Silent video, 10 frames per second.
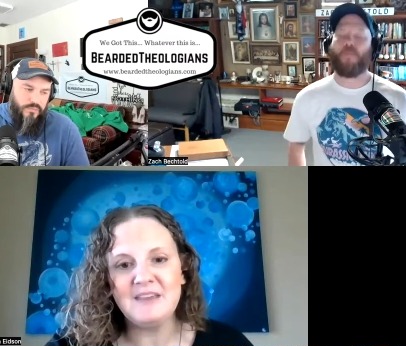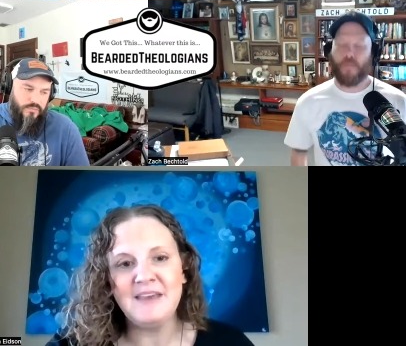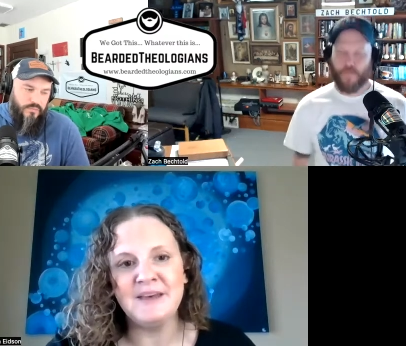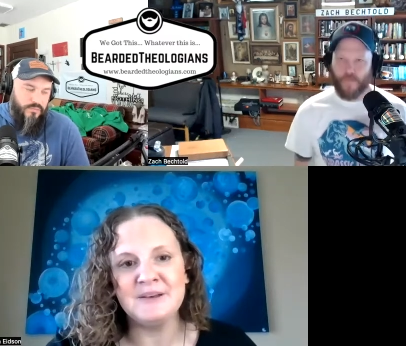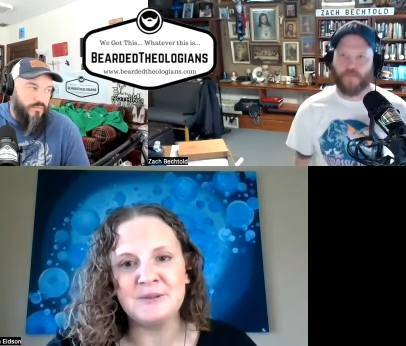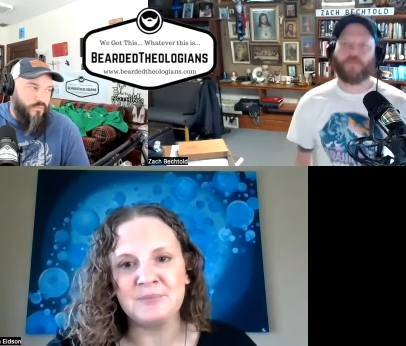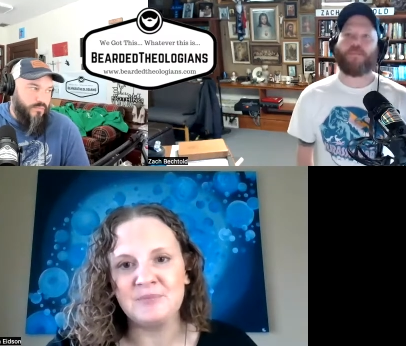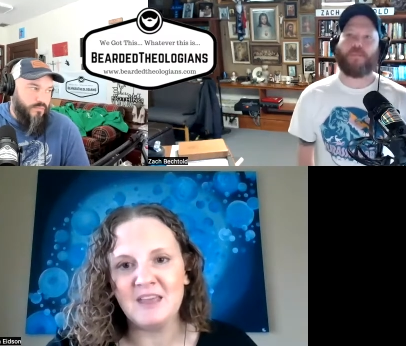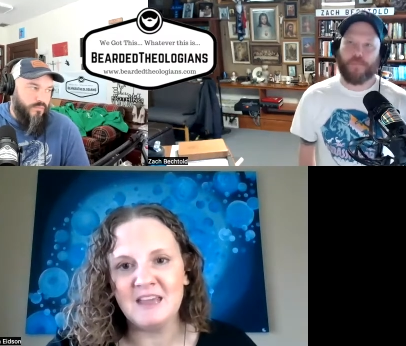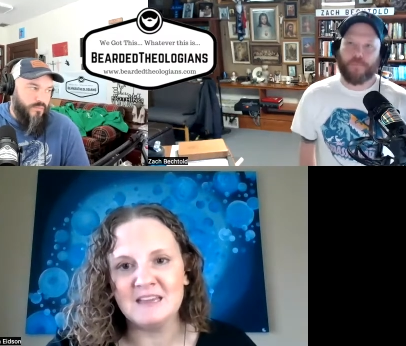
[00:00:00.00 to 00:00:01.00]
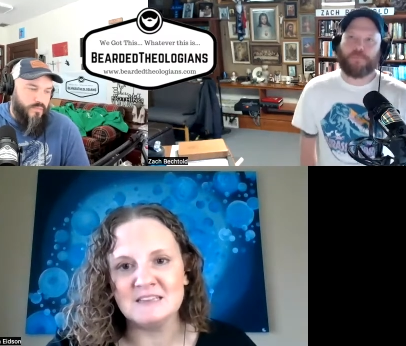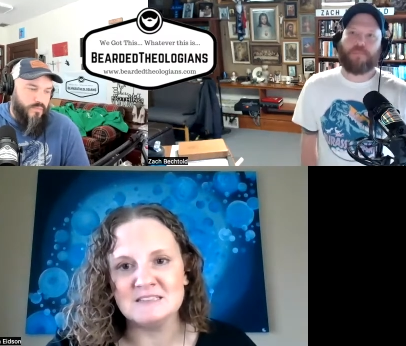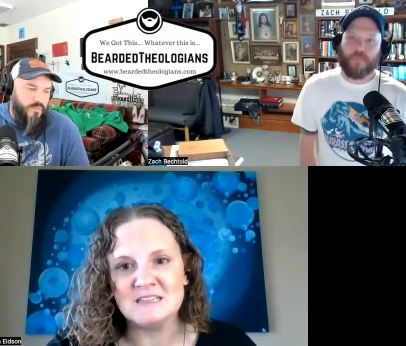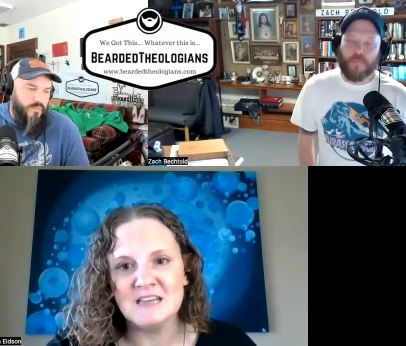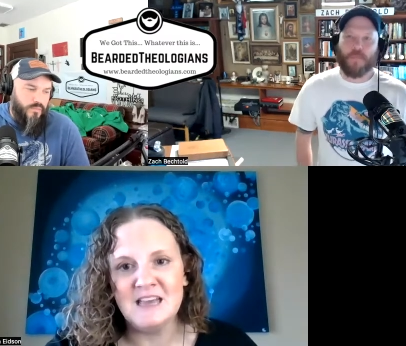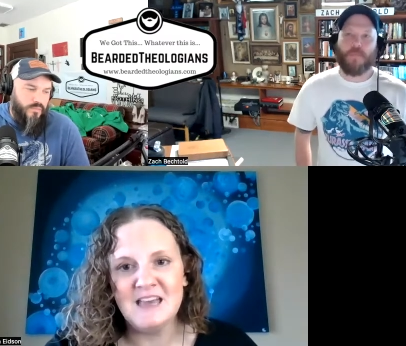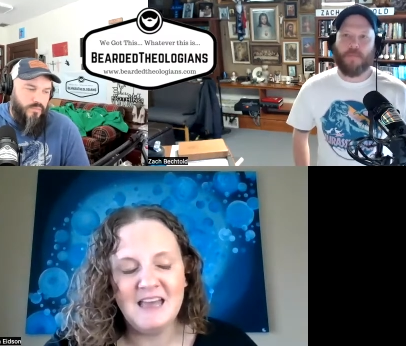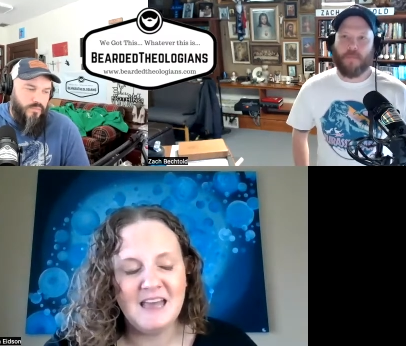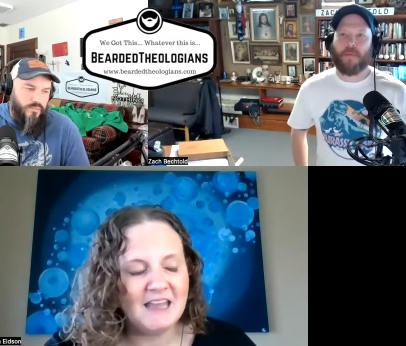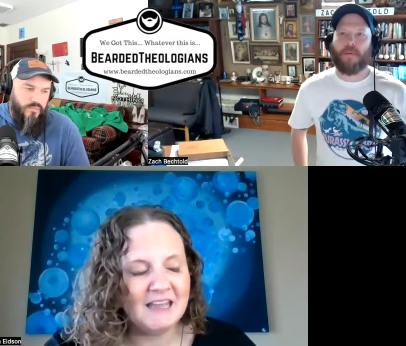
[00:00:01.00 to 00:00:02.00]
Speaker 1: Um, and
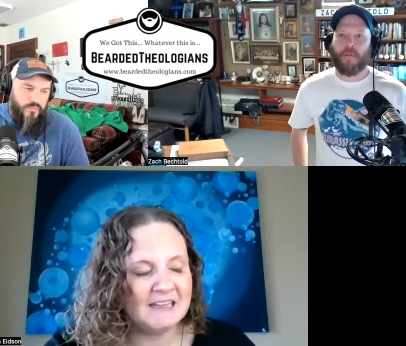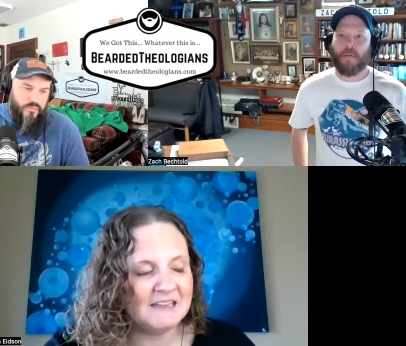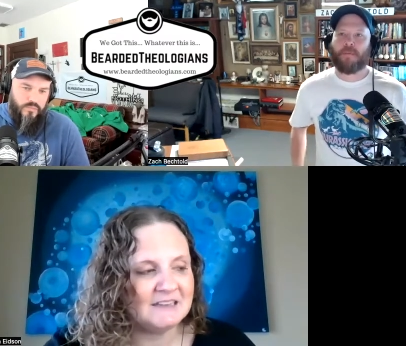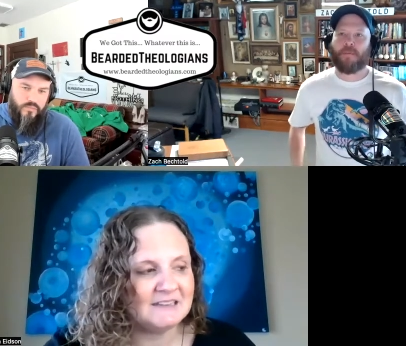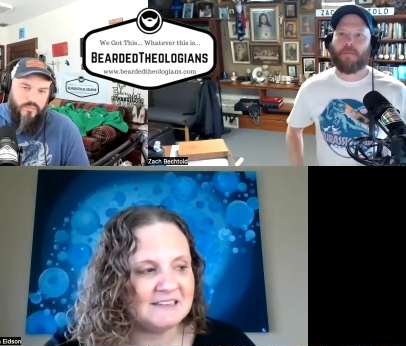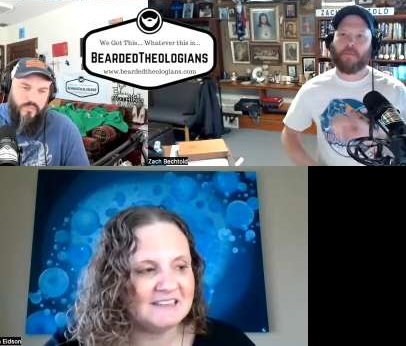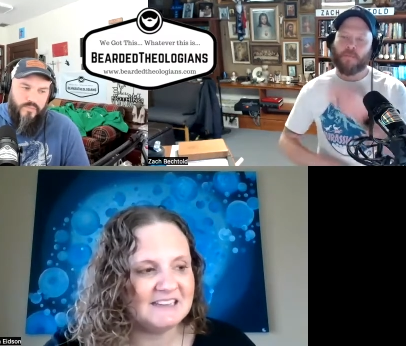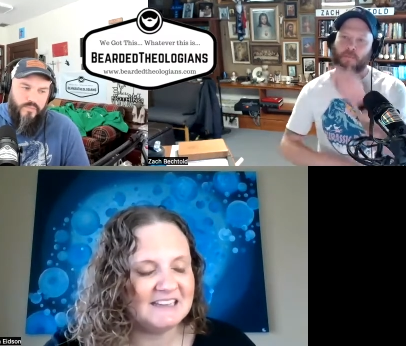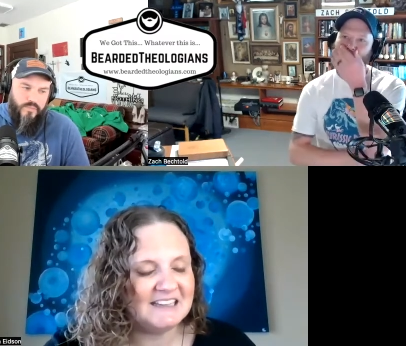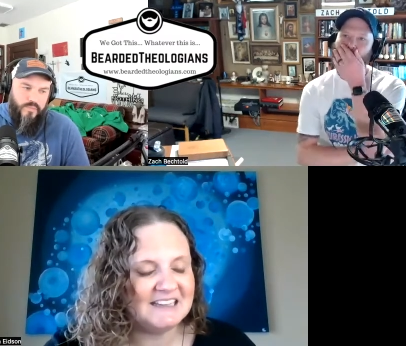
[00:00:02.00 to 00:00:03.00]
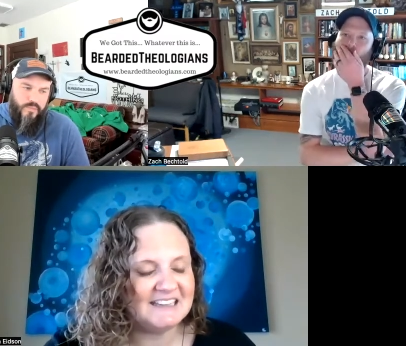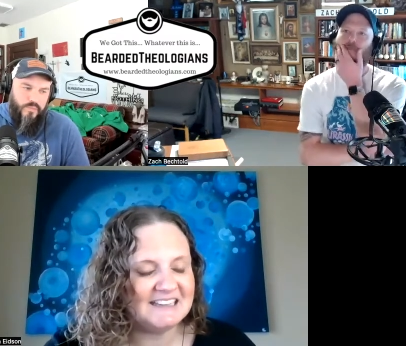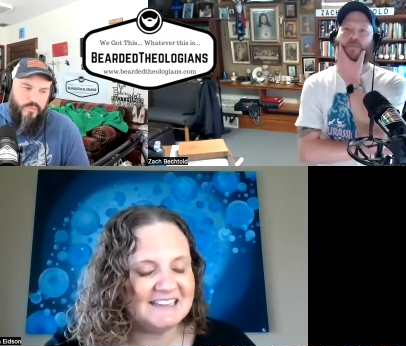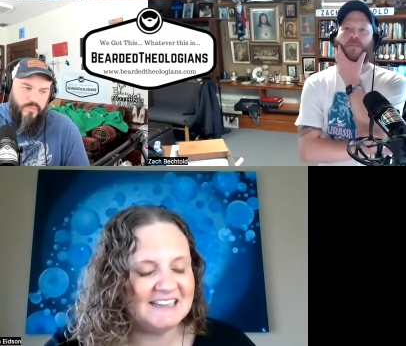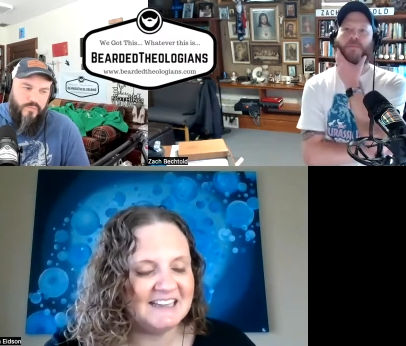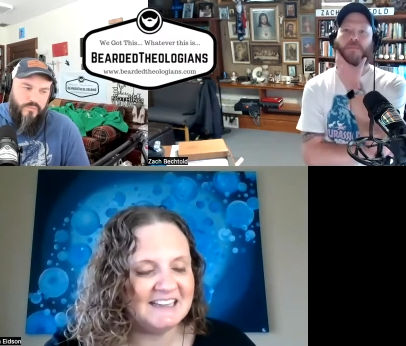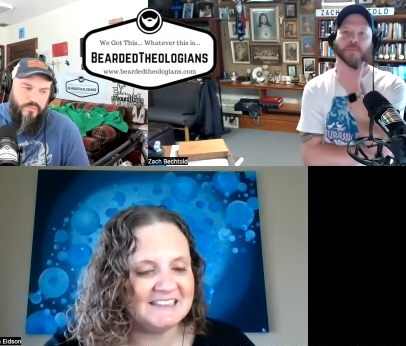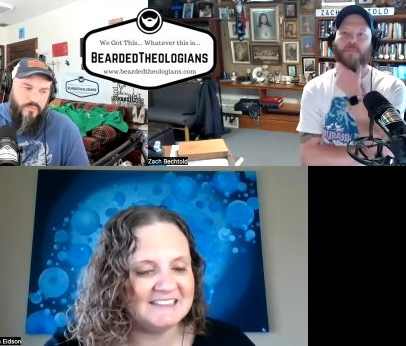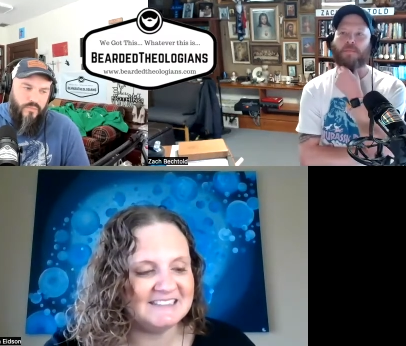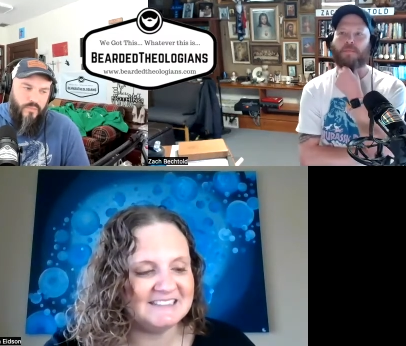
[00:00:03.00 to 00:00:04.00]
in
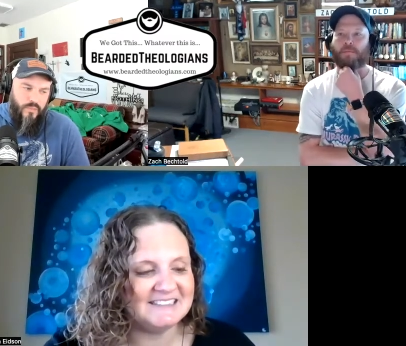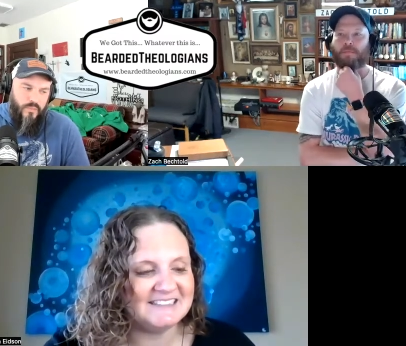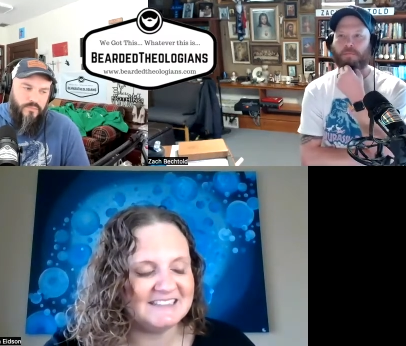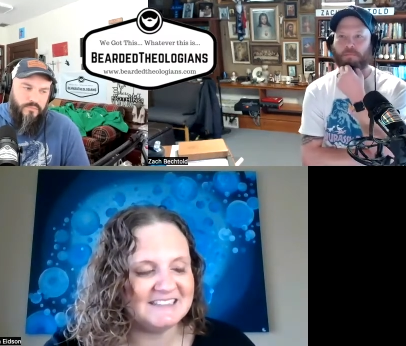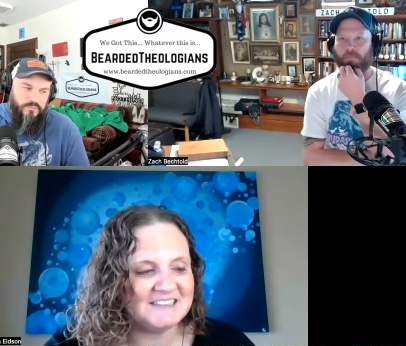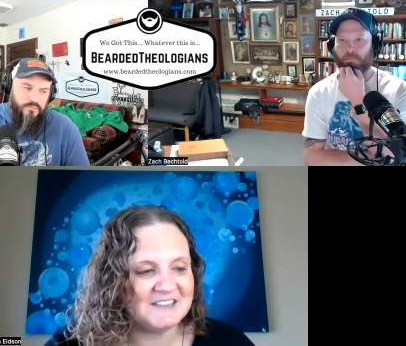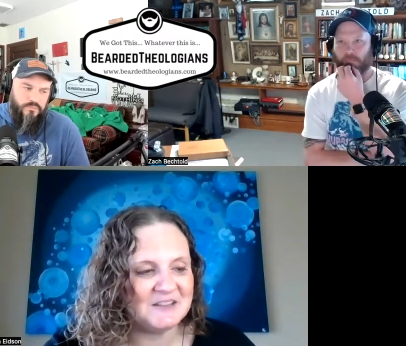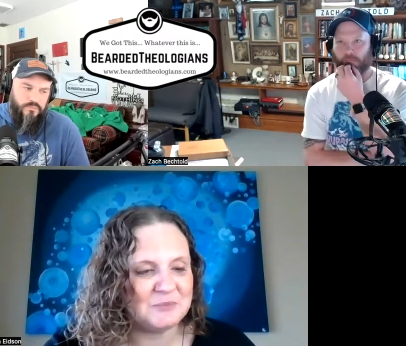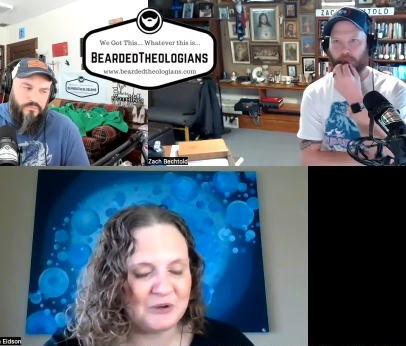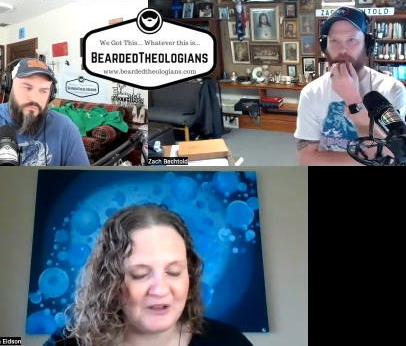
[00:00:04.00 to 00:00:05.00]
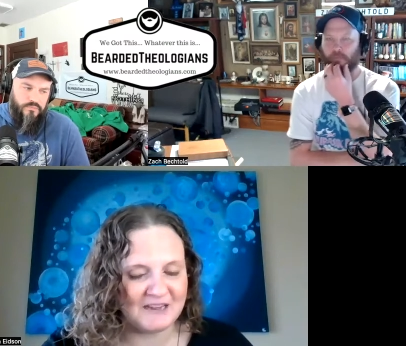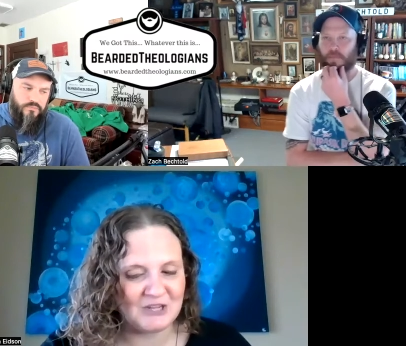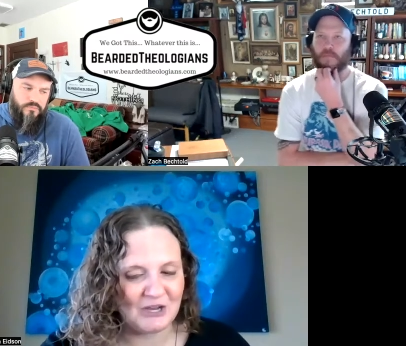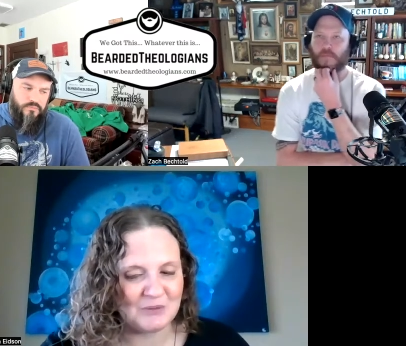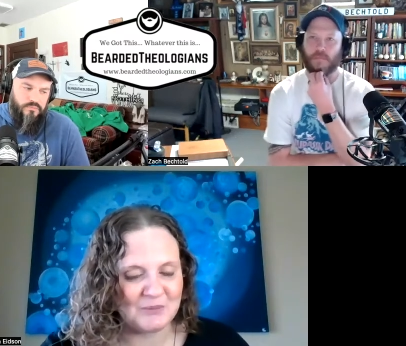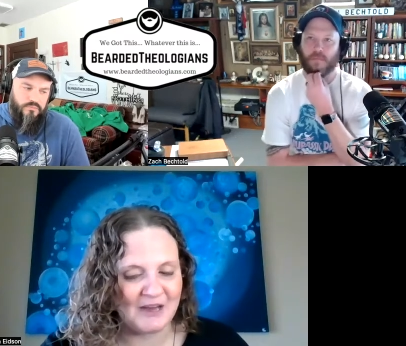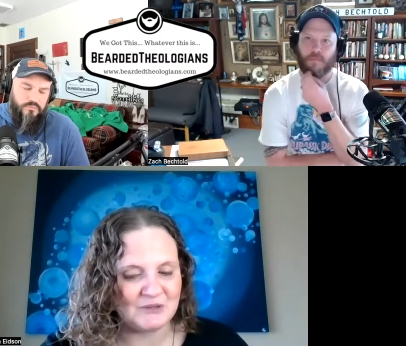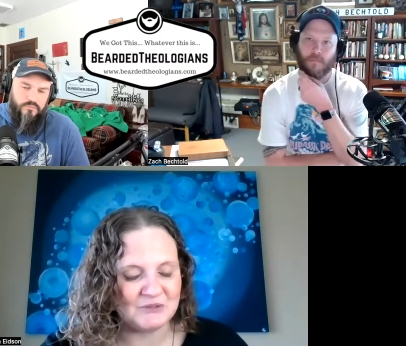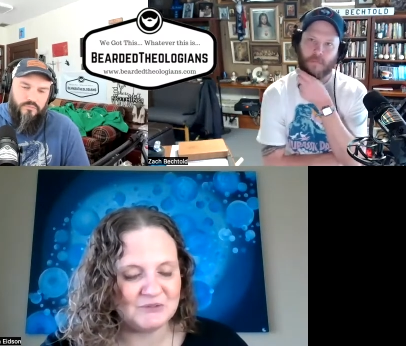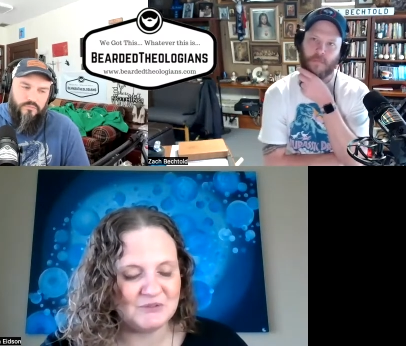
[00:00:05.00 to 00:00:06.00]
in the the book I talk
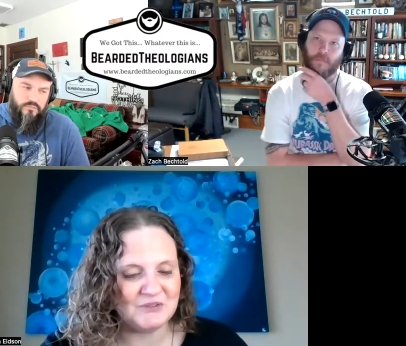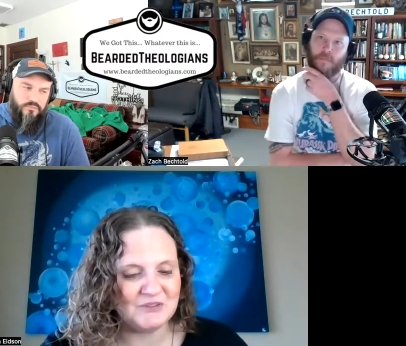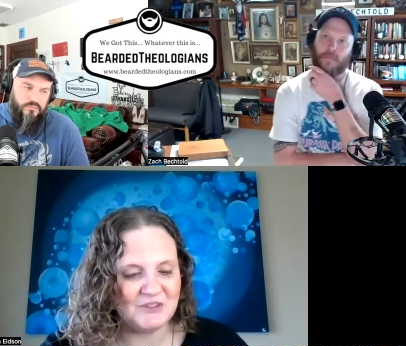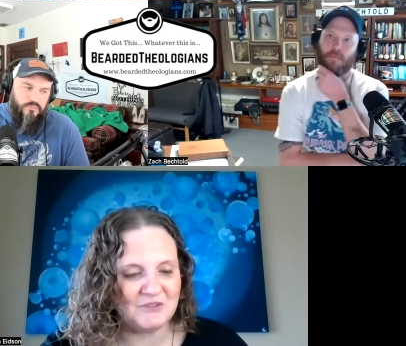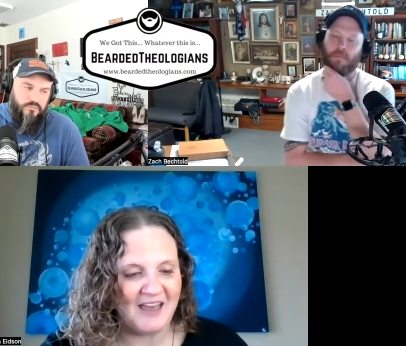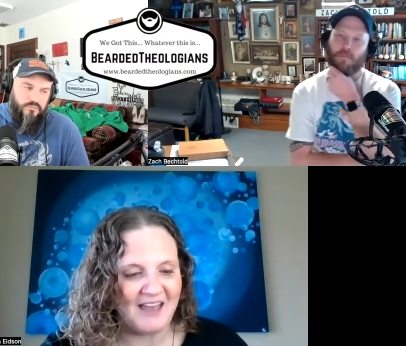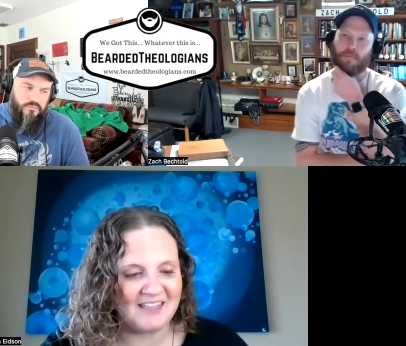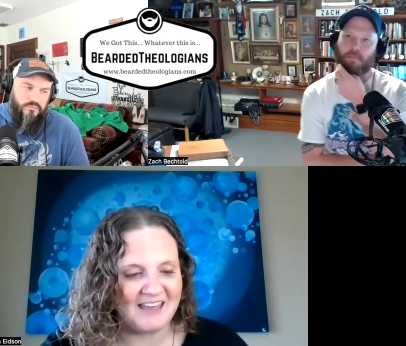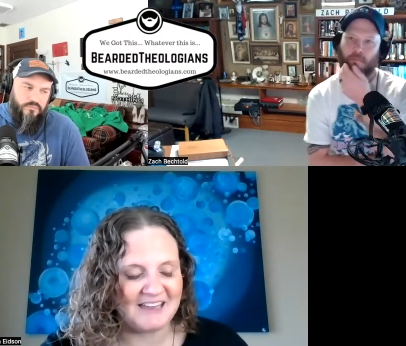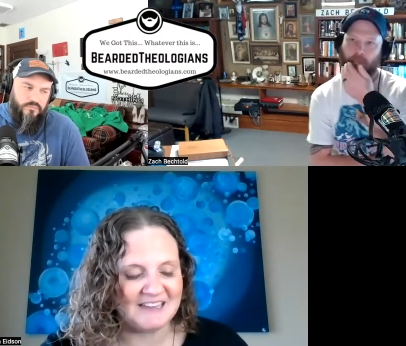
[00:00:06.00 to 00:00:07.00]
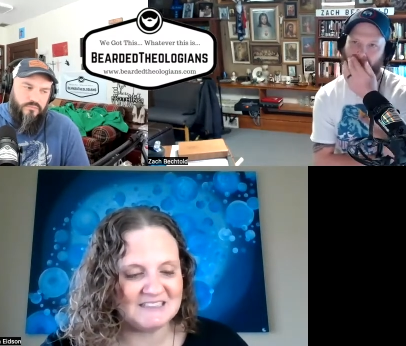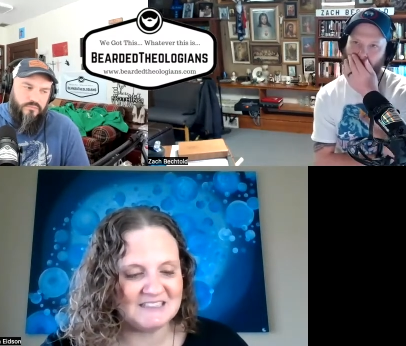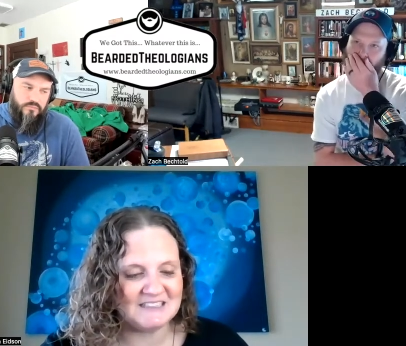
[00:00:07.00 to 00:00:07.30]
about the fact that